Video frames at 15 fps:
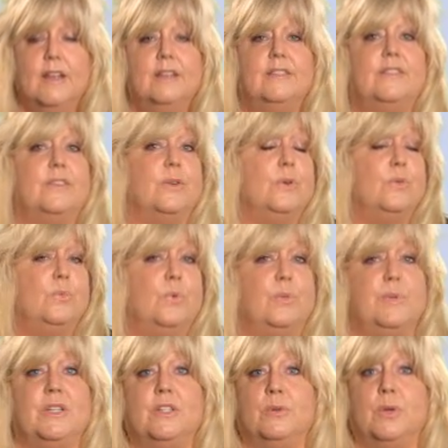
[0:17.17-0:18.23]
Soon we'll
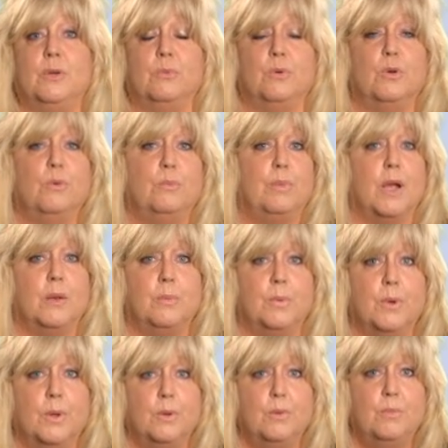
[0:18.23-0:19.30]
be doing room by
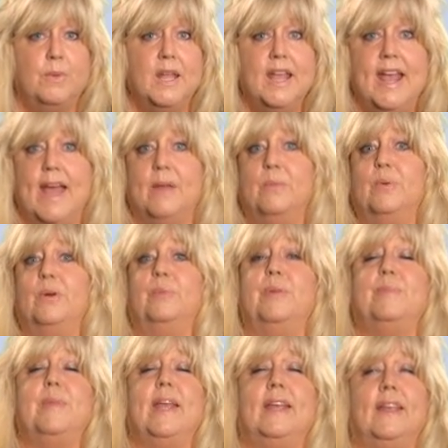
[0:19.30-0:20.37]
room and we'll be
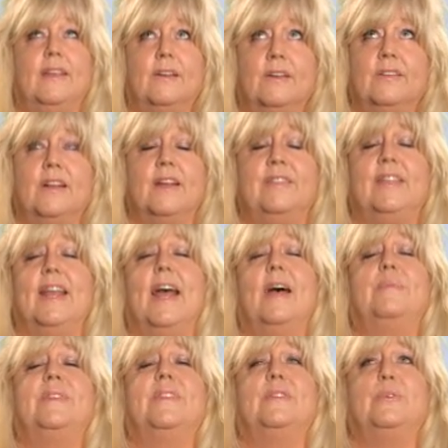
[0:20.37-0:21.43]
making your life the
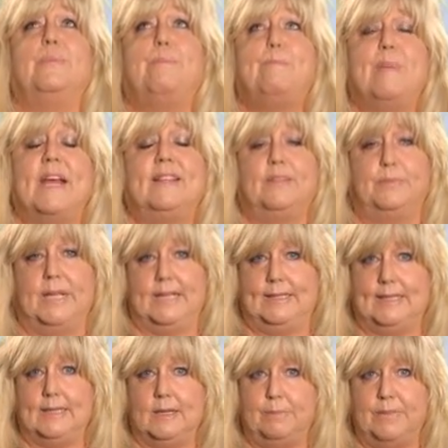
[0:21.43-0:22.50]
absolute best
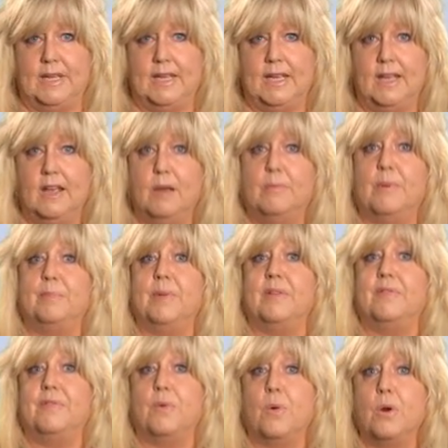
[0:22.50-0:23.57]
place it could be. But
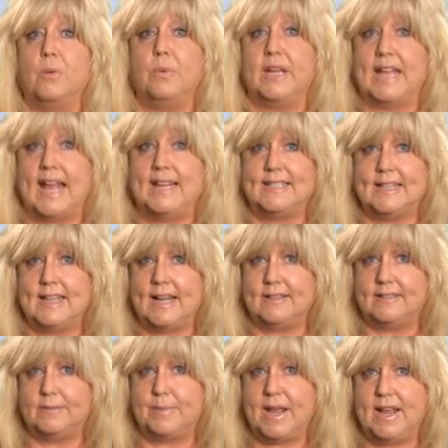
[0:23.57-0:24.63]
before we get to
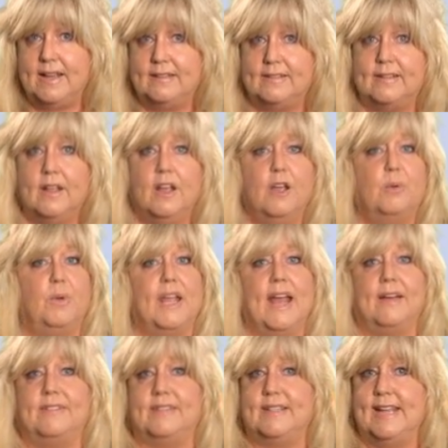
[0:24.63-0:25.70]
that space, we
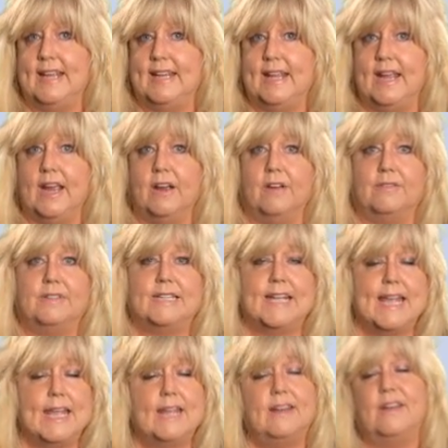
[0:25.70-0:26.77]
have to take care of
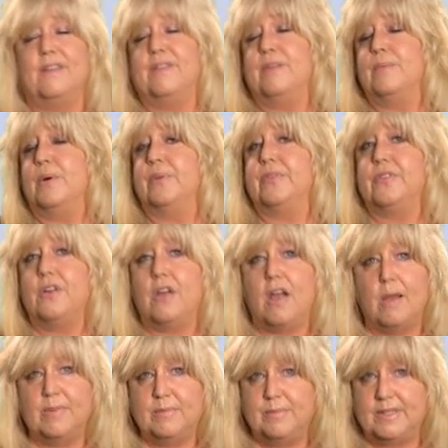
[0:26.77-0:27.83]
10 of the most
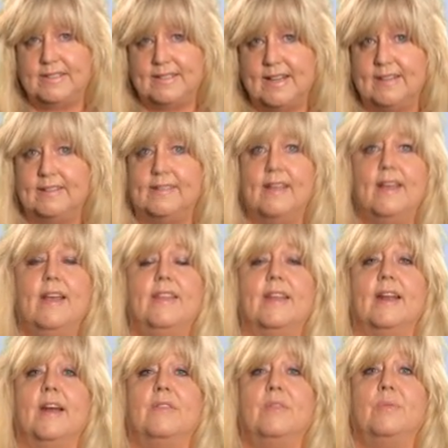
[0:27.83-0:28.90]
common mistakes
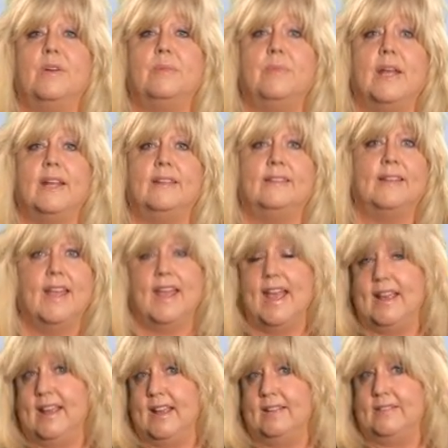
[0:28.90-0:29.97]
that everyone makes.
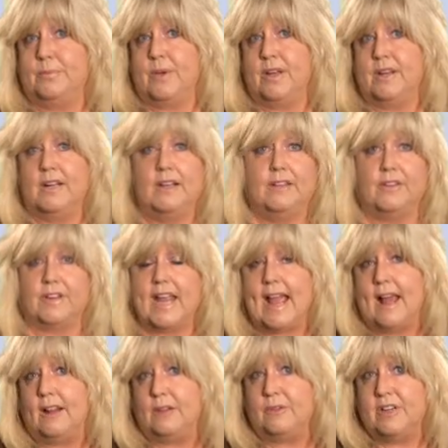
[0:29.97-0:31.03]
And guess what? They're
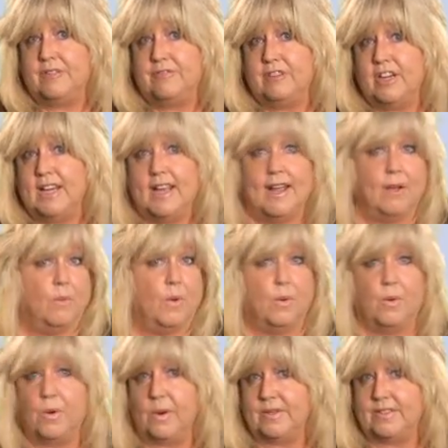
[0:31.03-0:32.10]
calorie free and
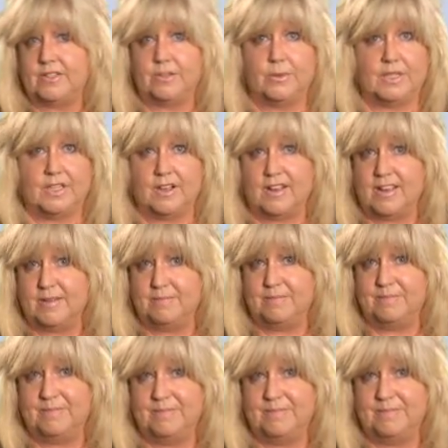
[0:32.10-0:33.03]
won't cost you a dime.